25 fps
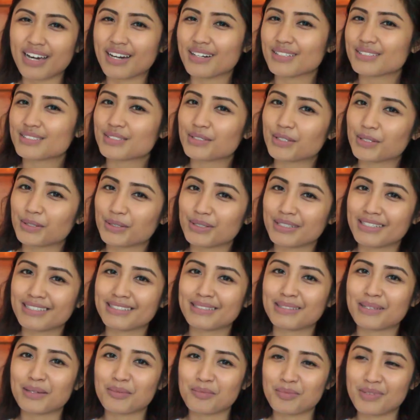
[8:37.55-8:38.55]
outgrown it
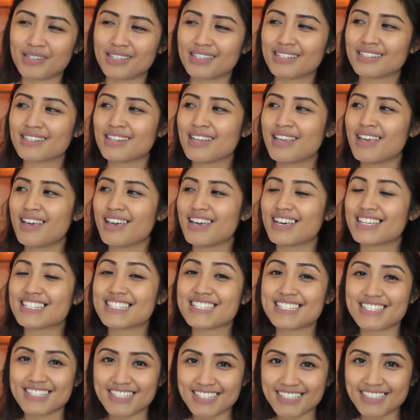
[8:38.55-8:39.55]
a bit.
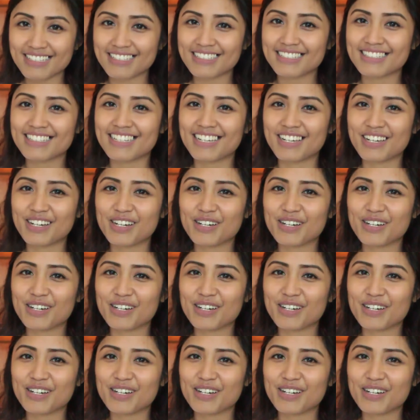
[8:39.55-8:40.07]
Still,